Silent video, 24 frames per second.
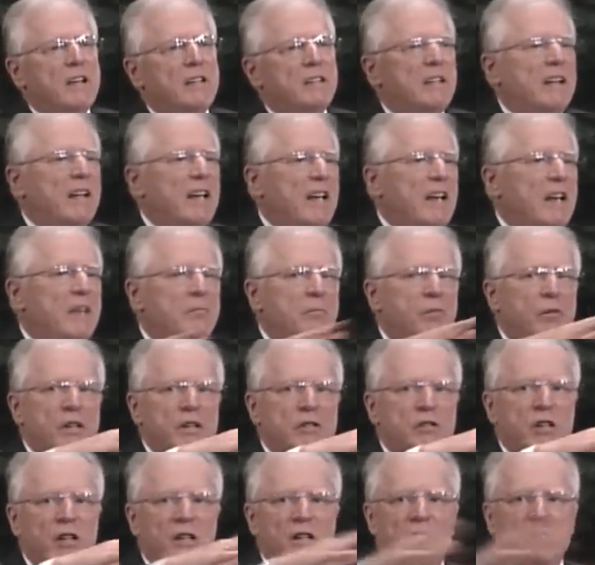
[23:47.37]
Today I'm
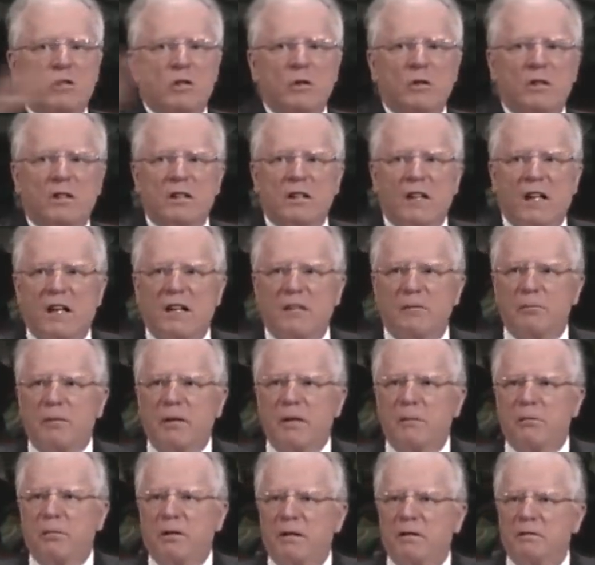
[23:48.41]
preaching to a lot of
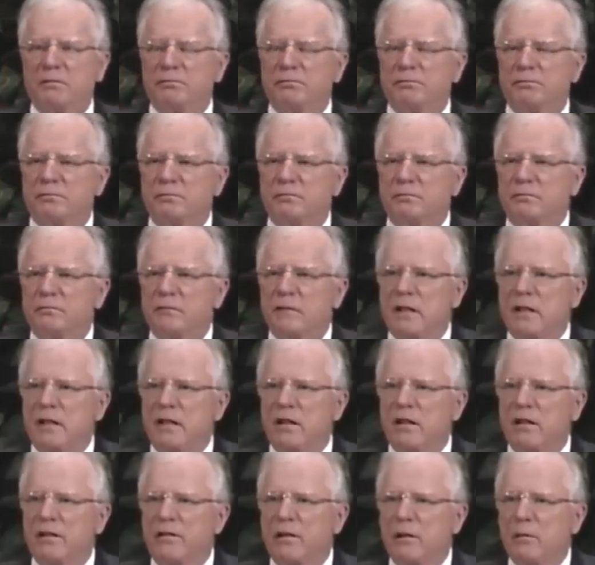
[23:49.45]
people
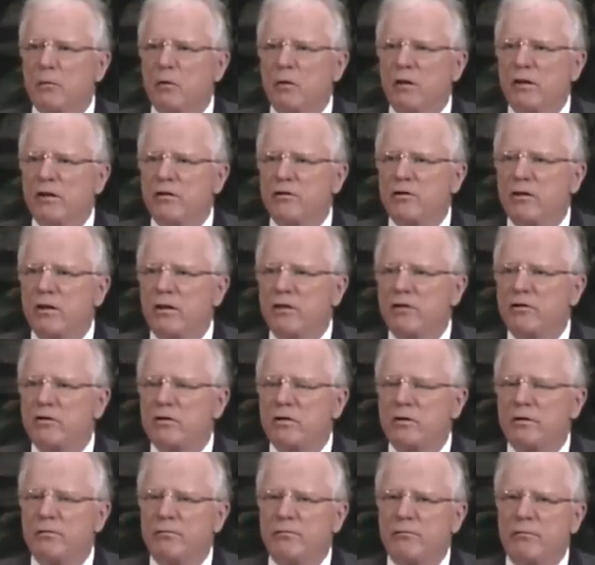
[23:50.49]
here at the Moody
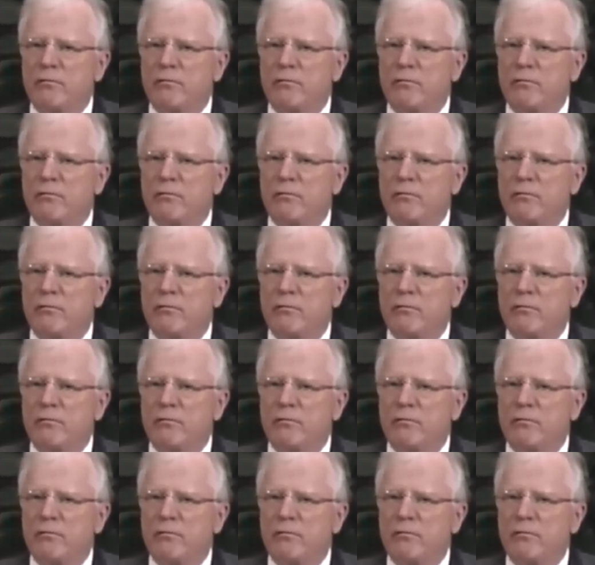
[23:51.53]
Church,